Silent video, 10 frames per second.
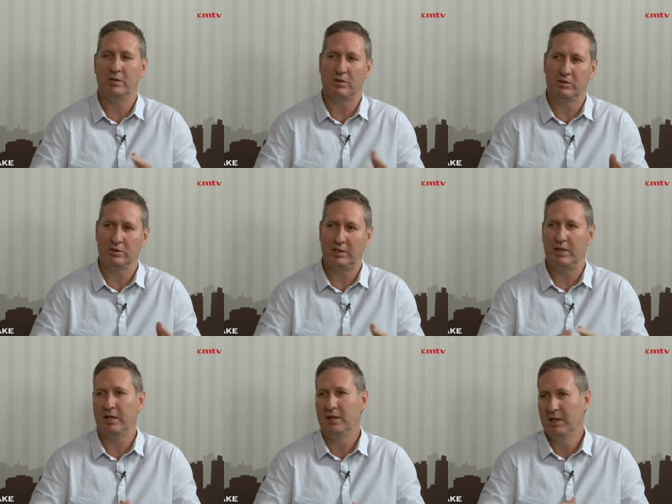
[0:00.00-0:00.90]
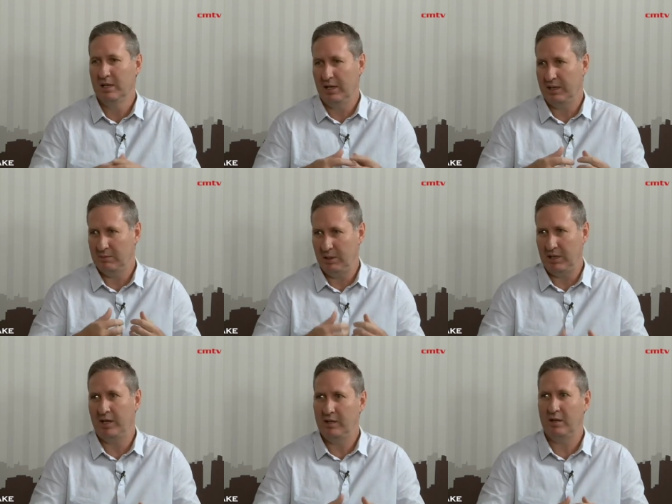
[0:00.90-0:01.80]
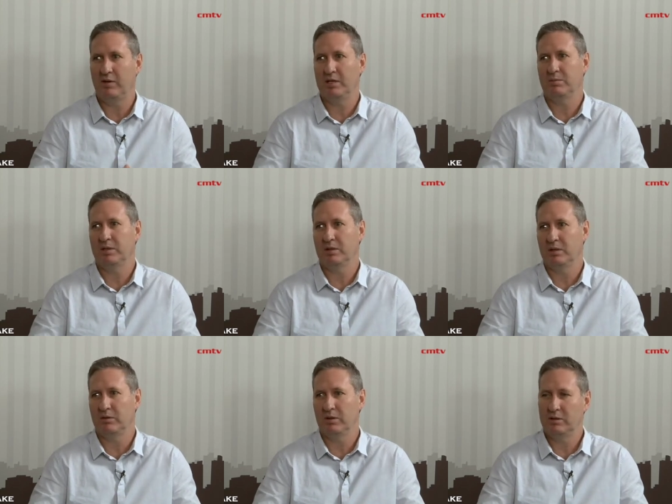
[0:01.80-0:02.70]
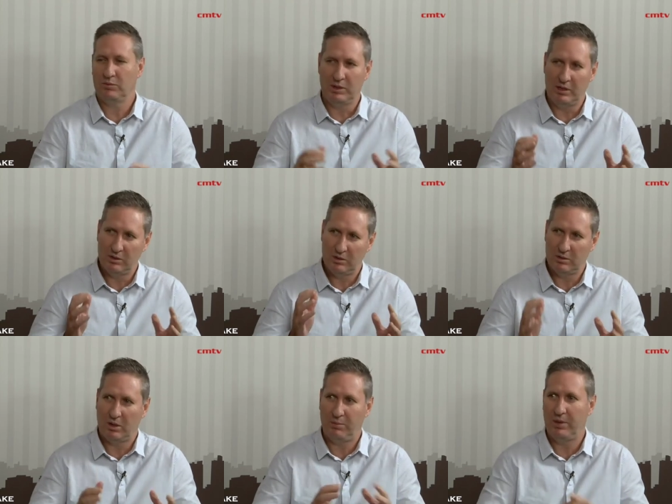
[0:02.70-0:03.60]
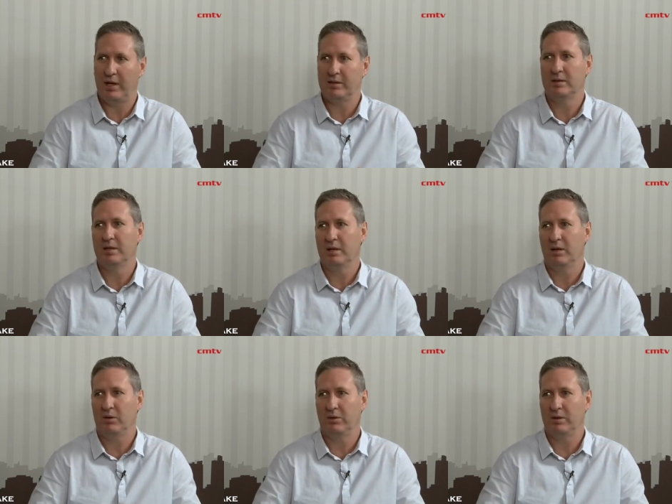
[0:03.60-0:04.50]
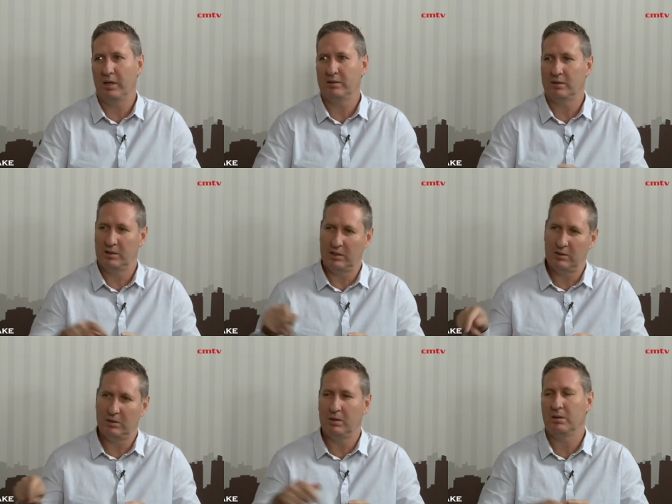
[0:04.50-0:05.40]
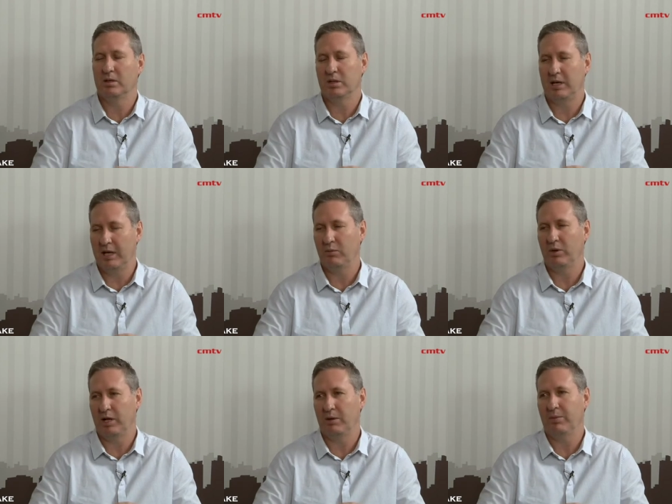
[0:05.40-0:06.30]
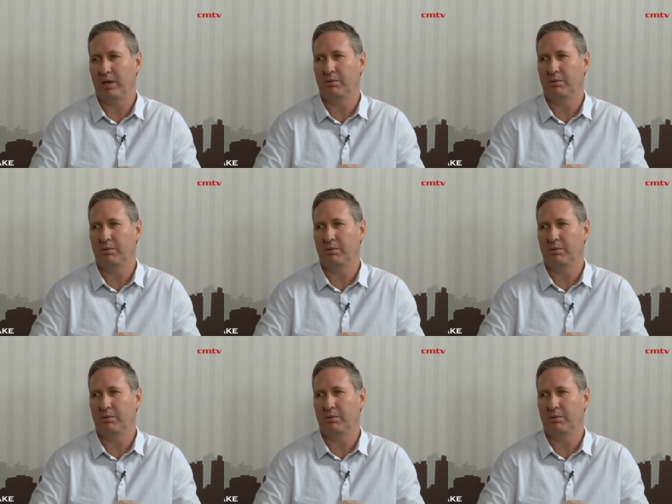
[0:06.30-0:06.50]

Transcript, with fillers: the Kuside, and there's been underinvestment in the grid. So we need to stop that, halt that, and this again would help